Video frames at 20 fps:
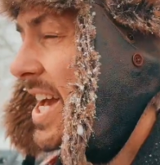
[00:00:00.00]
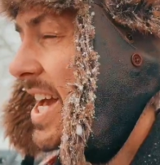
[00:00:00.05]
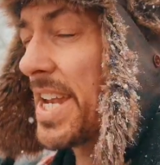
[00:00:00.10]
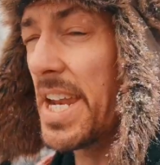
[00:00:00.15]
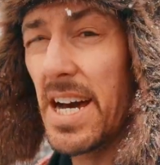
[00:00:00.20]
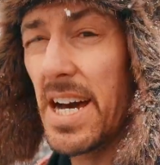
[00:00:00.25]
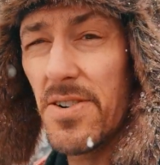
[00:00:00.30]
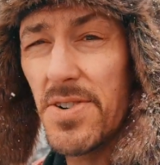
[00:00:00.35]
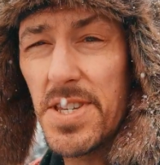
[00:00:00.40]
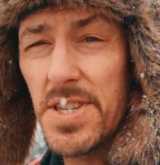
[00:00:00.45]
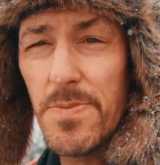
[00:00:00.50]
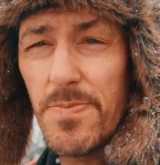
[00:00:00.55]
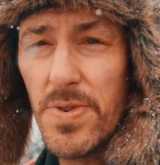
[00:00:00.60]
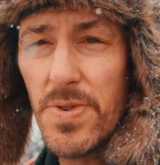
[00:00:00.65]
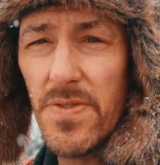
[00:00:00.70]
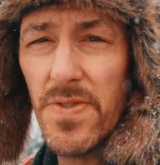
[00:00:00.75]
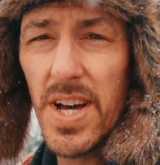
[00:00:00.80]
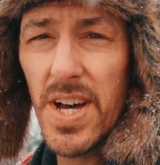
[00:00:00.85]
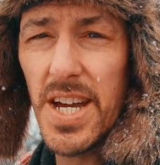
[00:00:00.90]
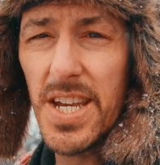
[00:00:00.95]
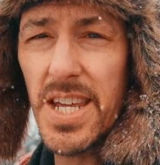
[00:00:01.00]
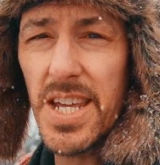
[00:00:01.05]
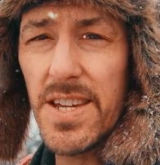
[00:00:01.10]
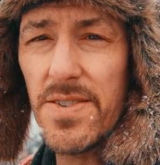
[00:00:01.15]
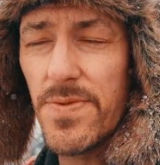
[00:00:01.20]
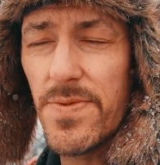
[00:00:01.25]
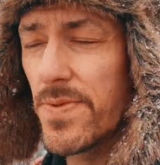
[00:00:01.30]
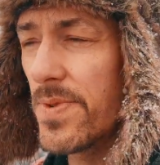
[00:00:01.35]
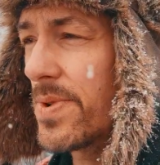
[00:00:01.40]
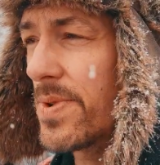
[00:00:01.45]
And how is it providing
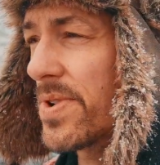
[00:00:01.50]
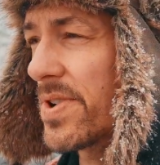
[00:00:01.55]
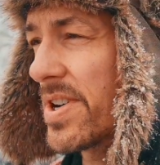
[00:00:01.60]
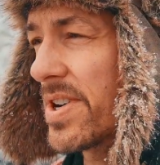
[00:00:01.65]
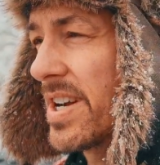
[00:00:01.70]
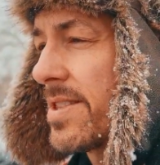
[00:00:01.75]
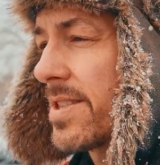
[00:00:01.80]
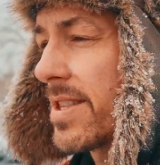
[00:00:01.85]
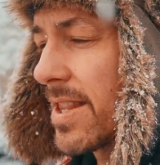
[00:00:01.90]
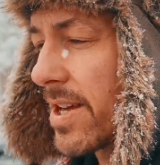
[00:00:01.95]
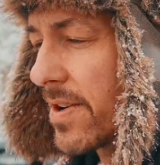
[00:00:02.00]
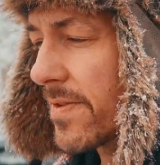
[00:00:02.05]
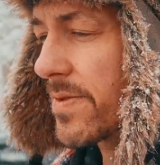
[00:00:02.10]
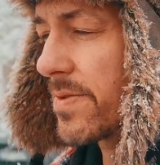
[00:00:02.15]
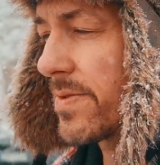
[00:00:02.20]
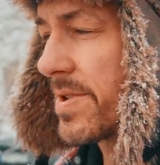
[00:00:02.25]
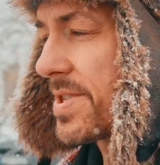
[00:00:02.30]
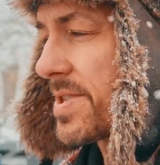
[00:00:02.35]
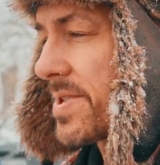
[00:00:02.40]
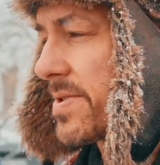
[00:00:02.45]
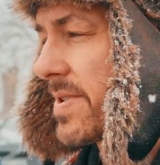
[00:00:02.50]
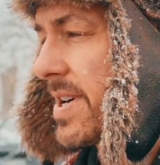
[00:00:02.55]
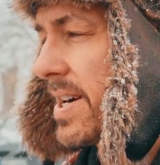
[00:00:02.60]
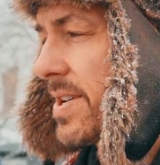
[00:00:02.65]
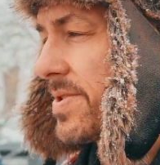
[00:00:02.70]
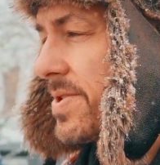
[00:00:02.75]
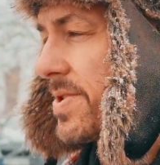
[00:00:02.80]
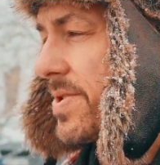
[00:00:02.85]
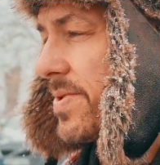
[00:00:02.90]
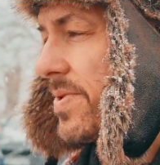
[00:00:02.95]
for the loved ones
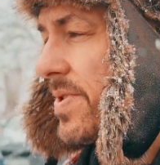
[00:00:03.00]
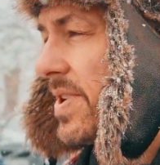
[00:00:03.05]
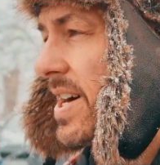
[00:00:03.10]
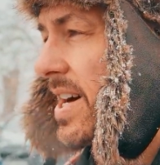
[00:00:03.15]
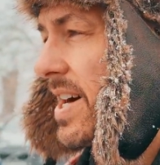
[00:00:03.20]
around you?